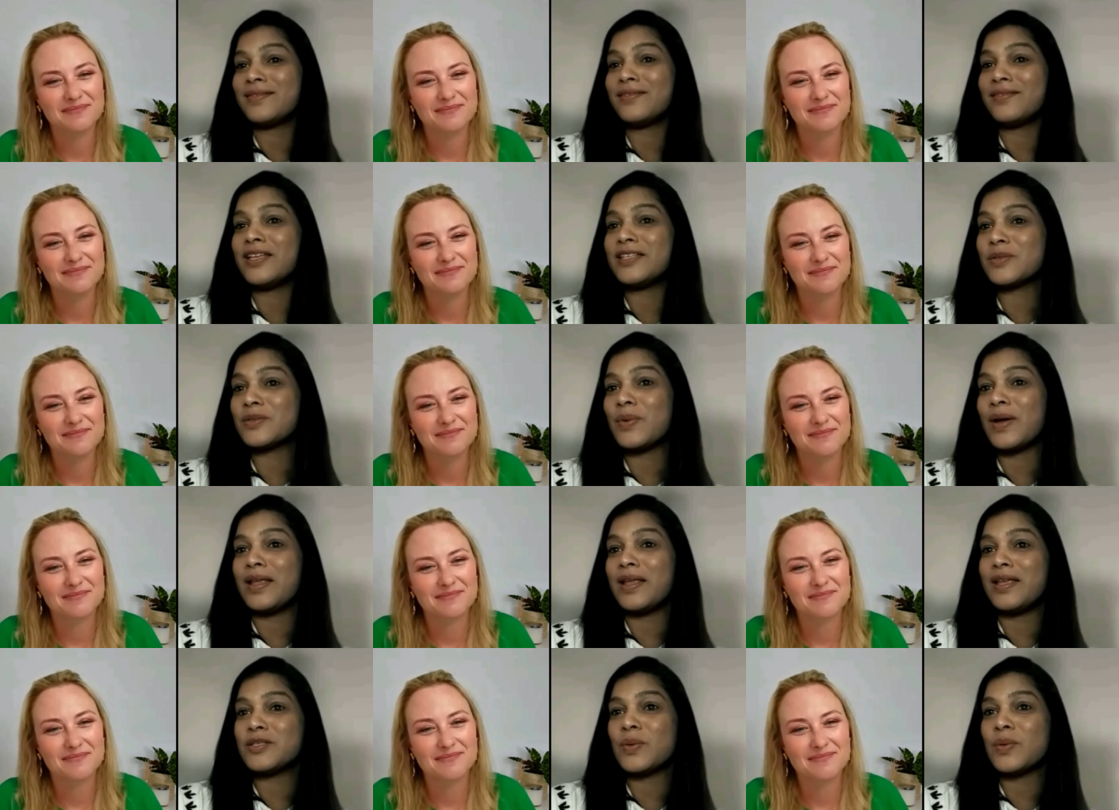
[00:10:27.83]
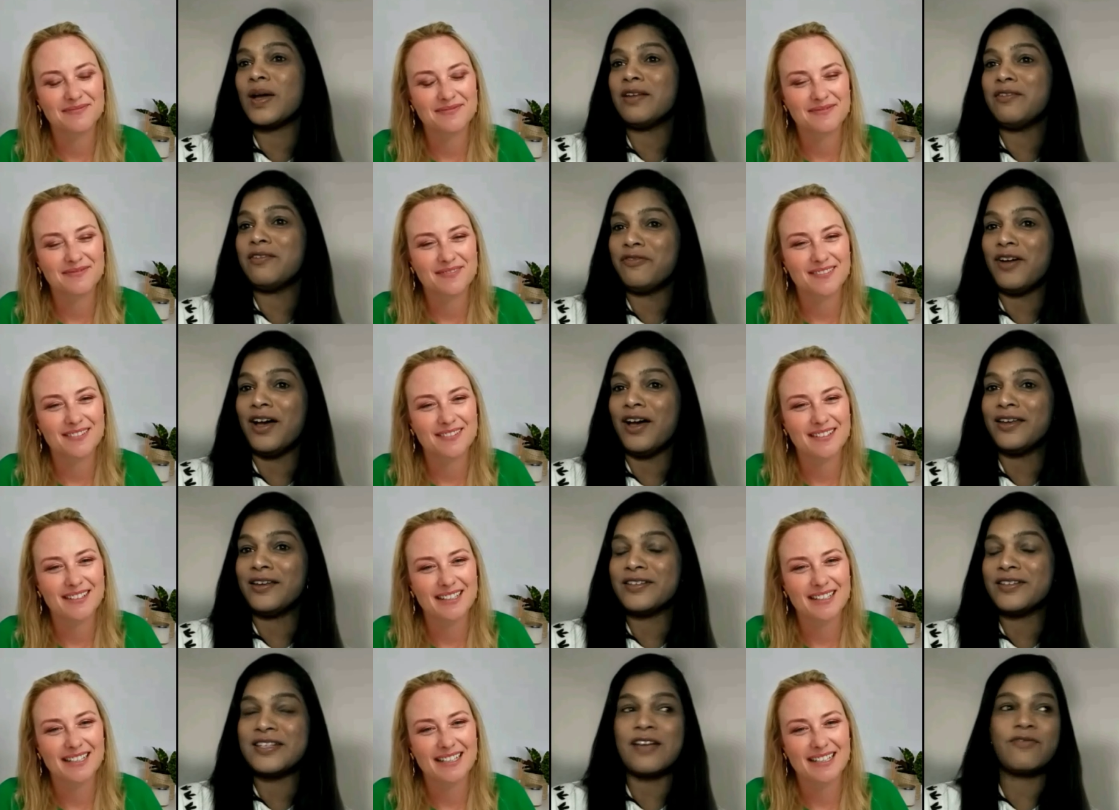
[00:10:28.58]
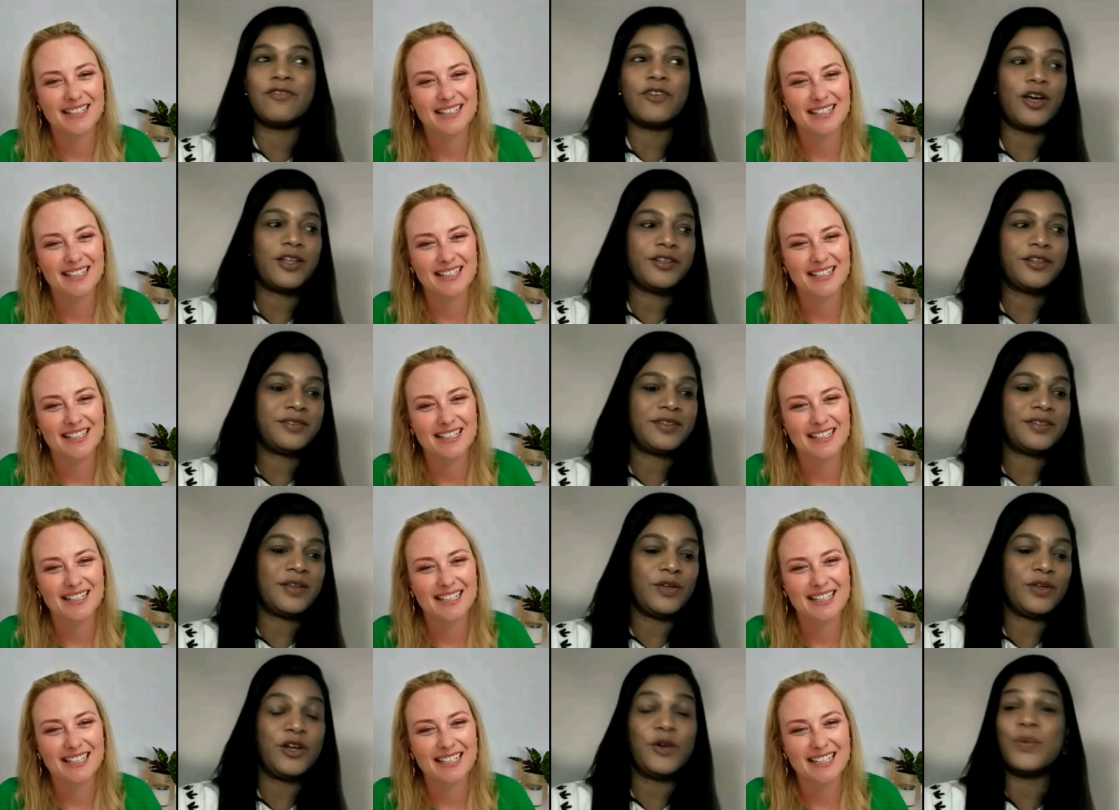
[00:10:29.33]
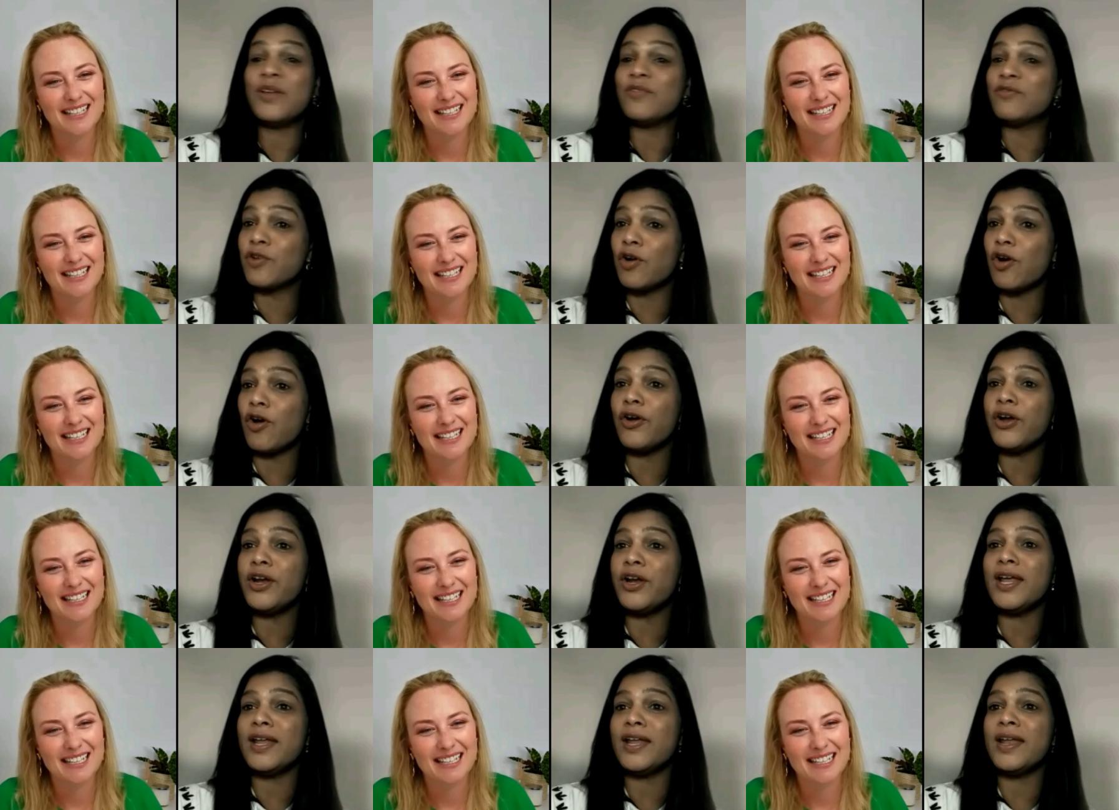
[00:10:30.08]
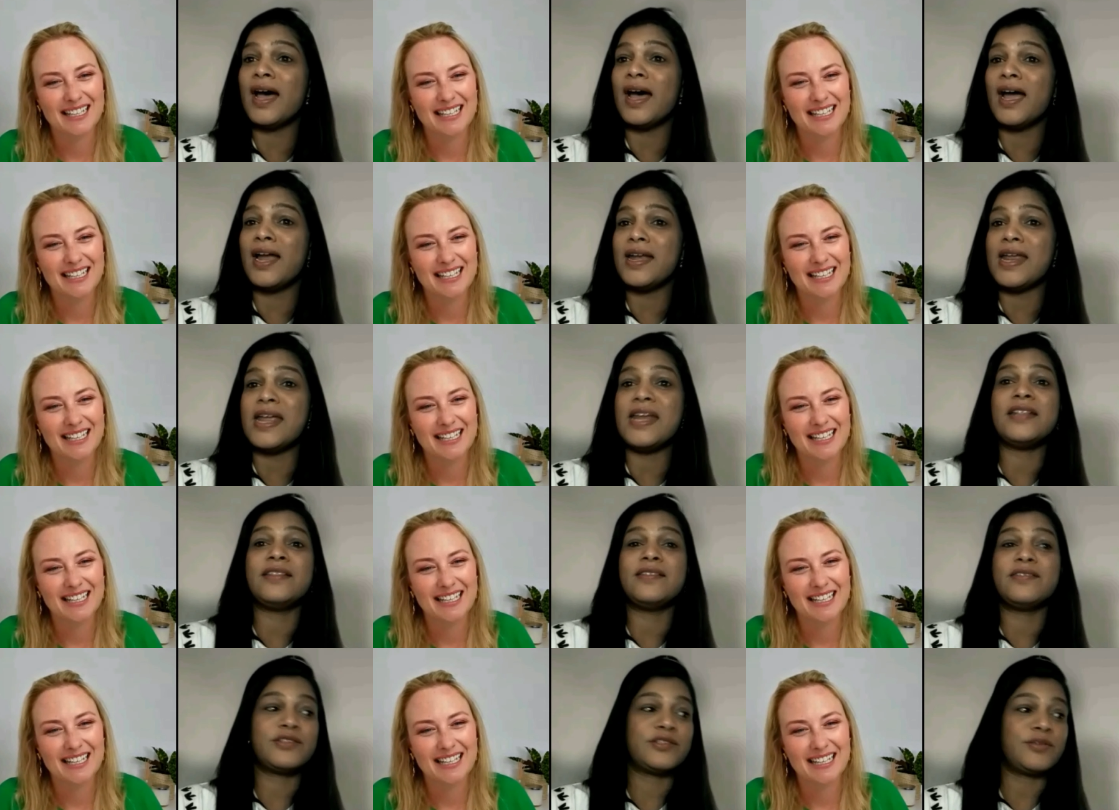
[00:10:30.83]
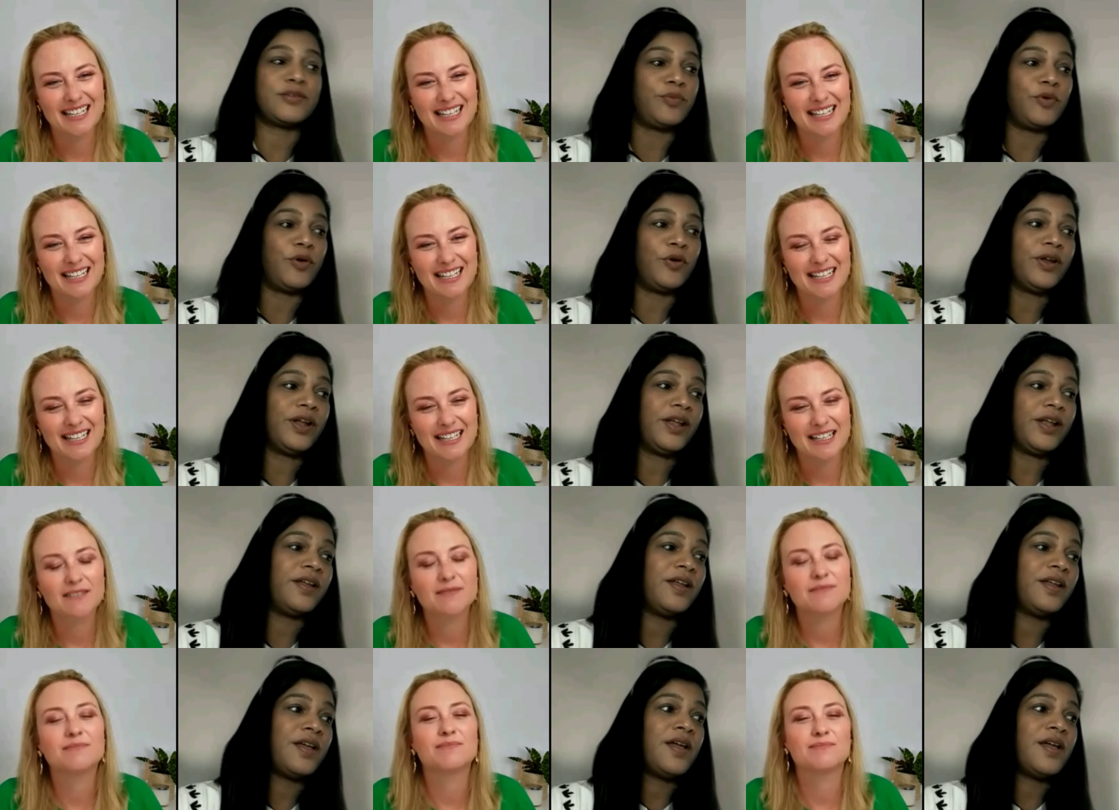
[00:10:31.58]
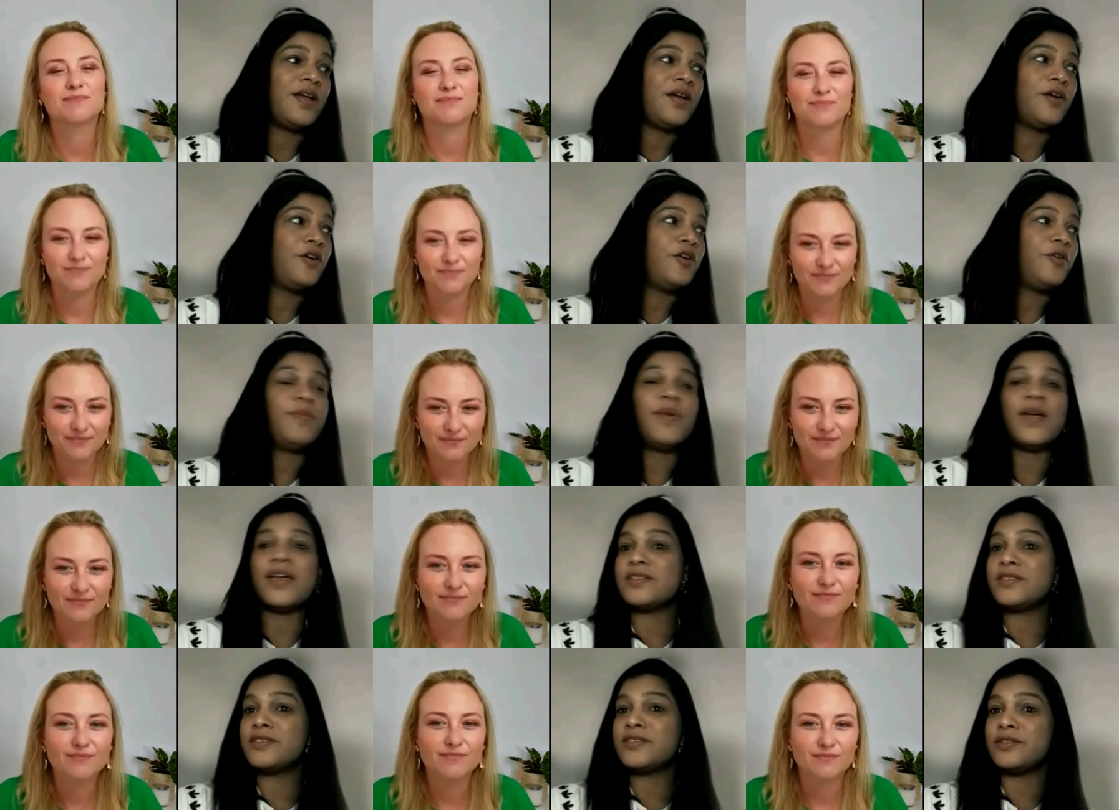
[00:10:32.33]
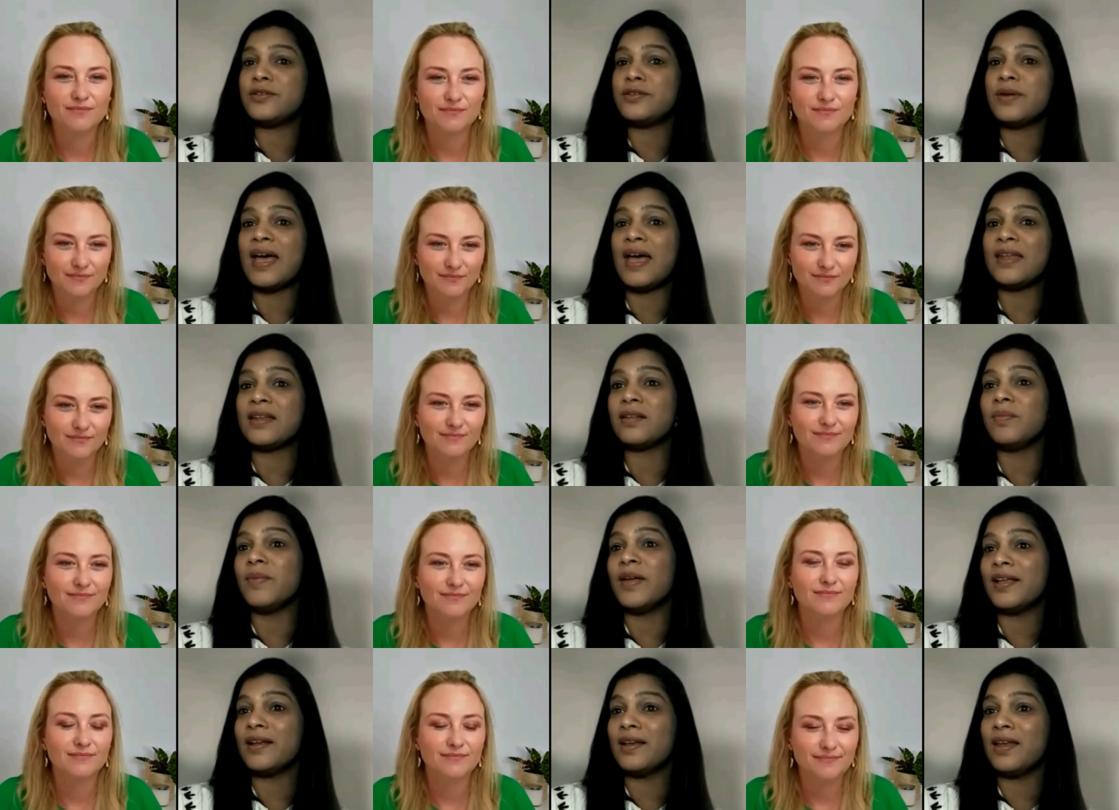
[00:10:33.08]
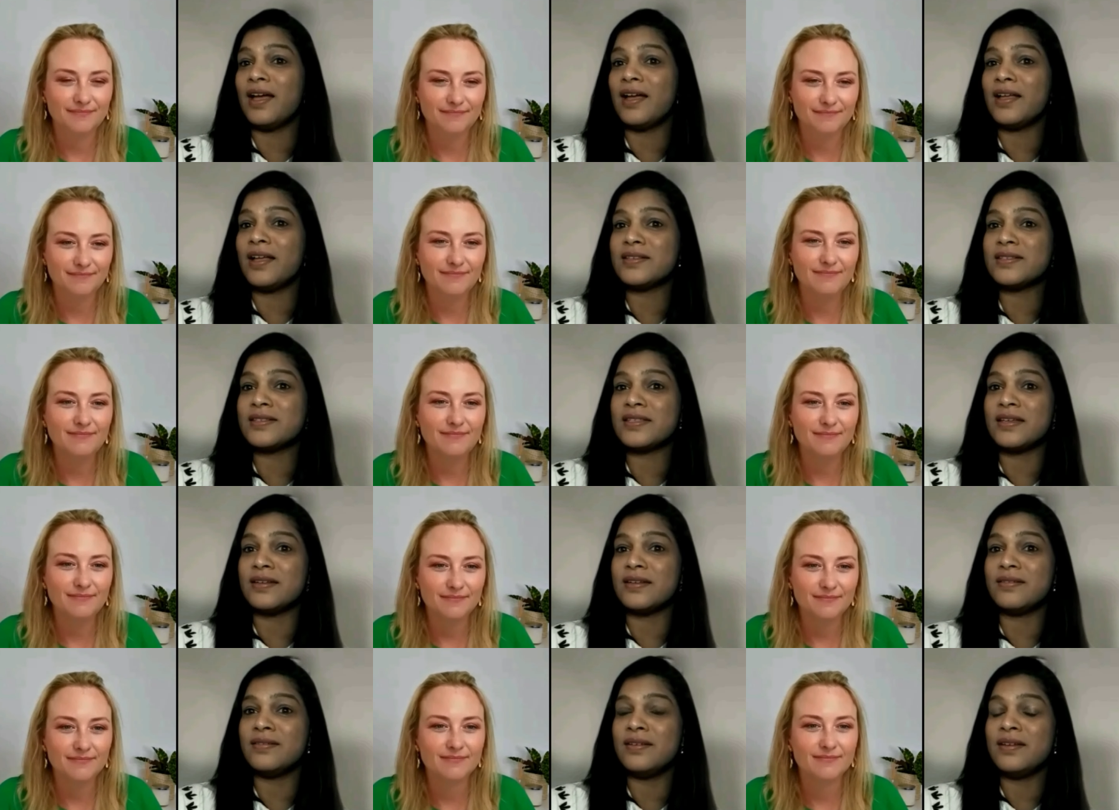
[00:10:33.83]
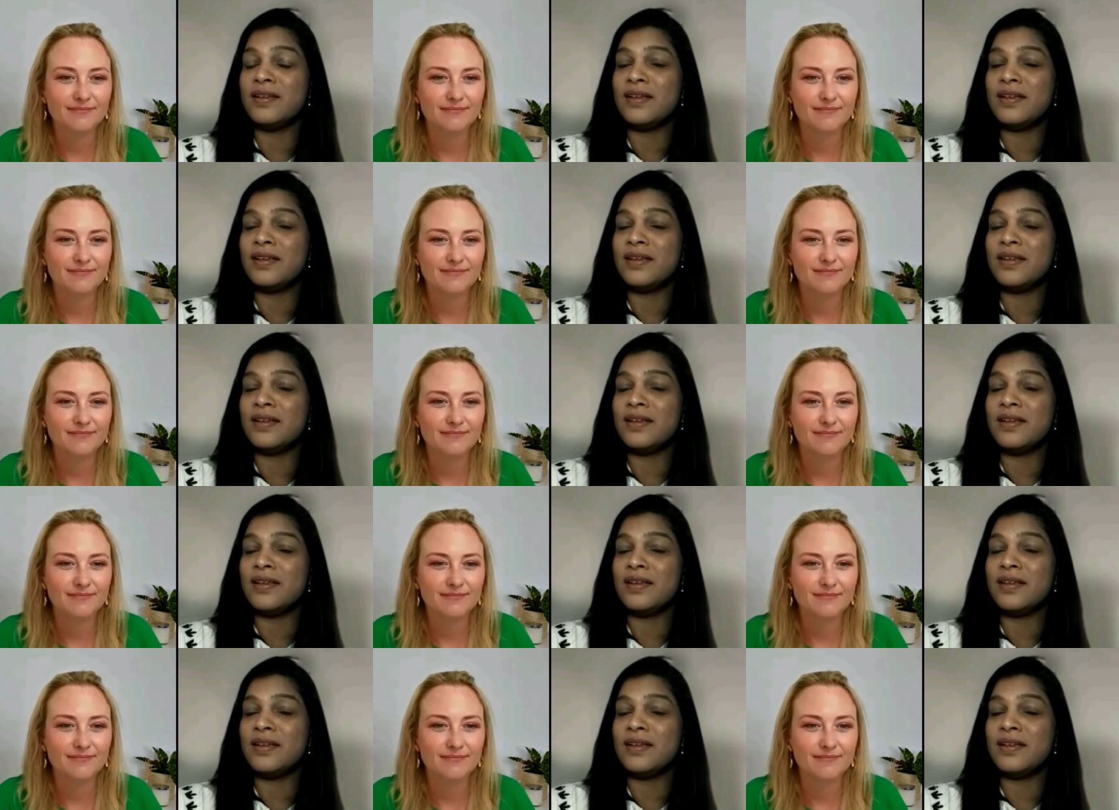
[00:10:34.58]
Speaker 1: it's quite it's quite fun because I've got, you know, we've grown and I needed the support, and who best to handle my clients than